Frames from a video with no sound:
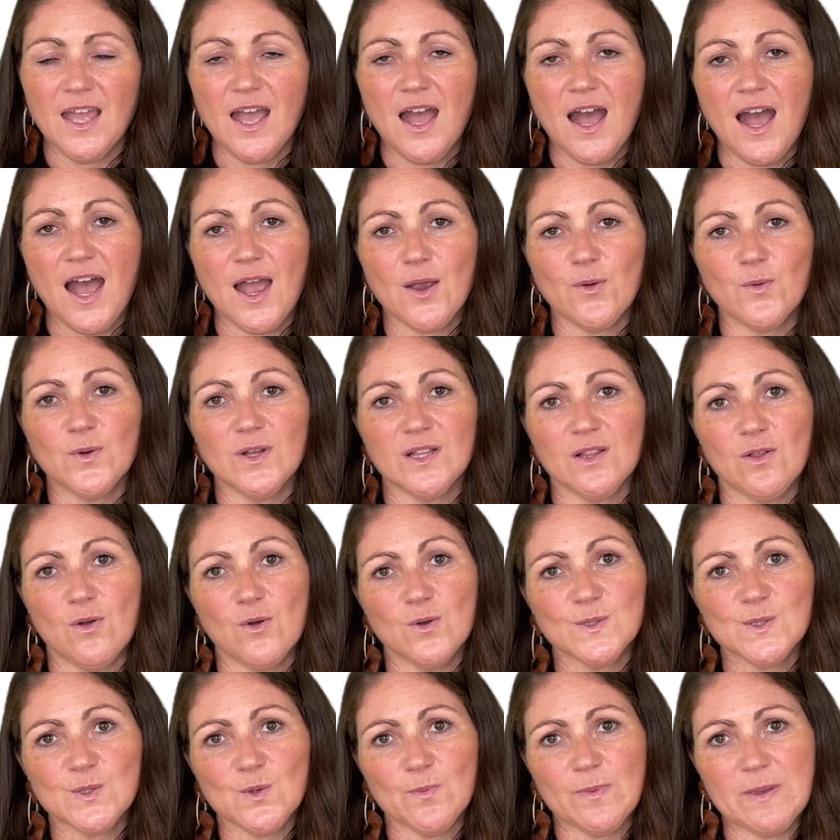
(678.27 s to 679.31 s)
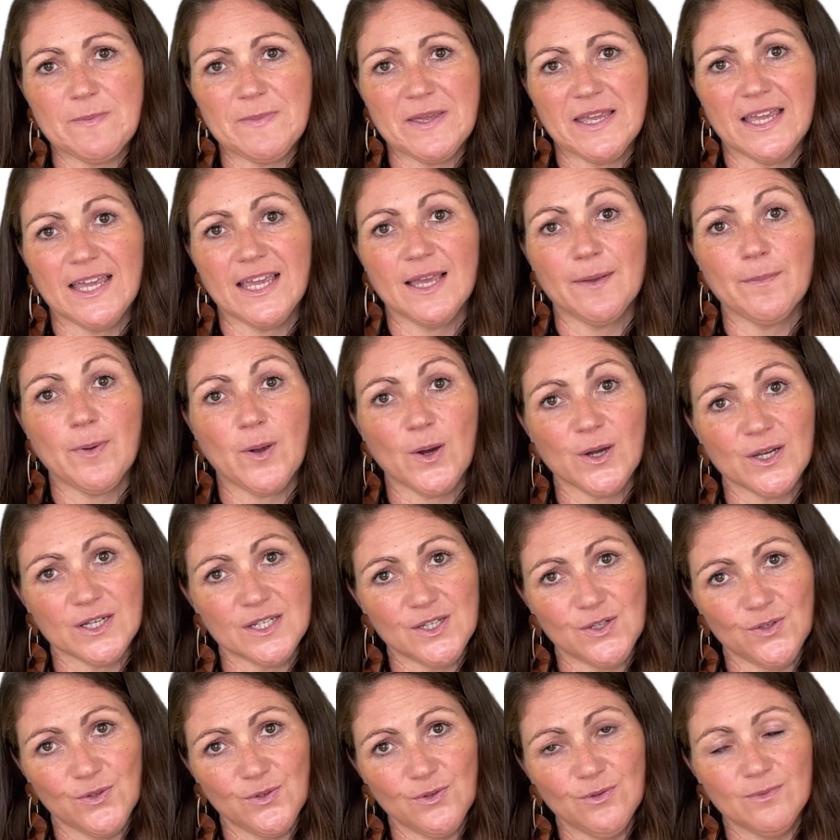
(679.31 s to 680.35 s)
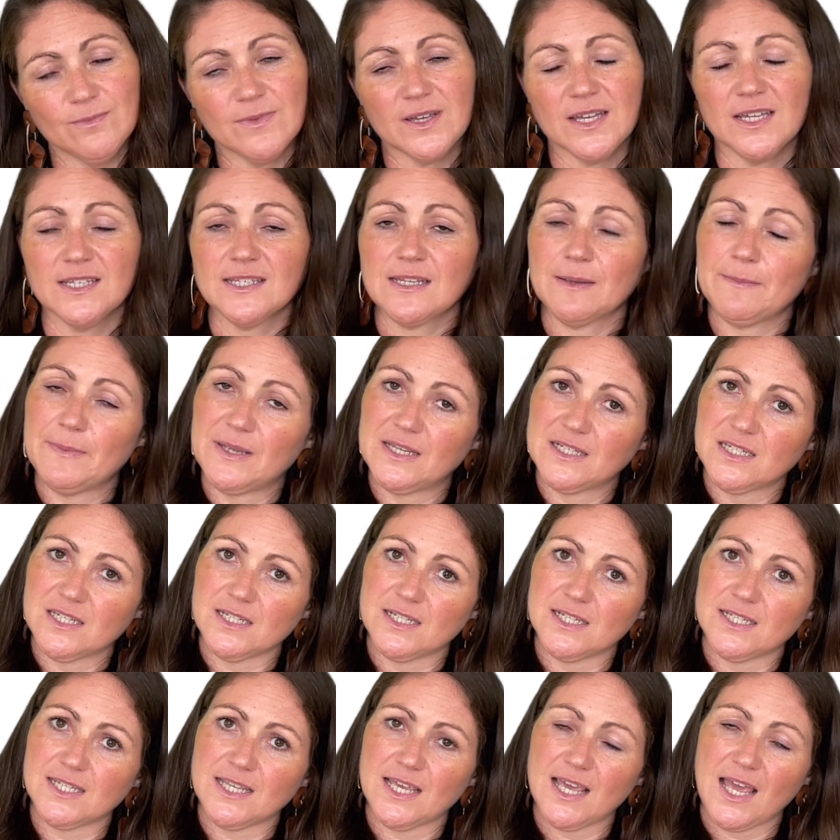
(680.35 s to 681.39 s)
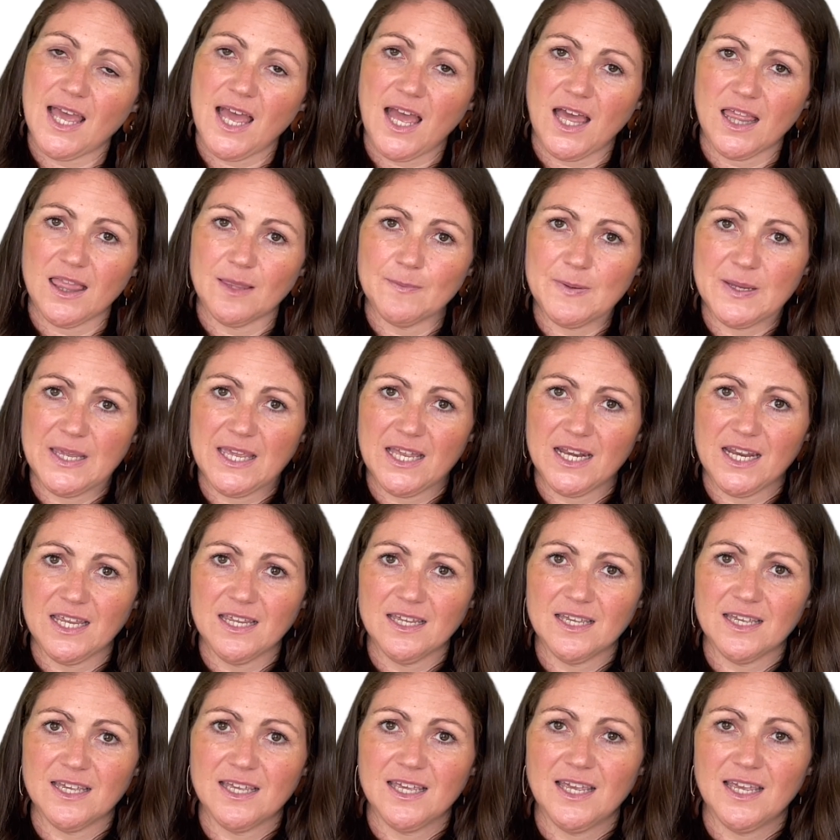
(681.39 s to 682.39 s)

I will also be making part 2, as I mentioned at the beginning.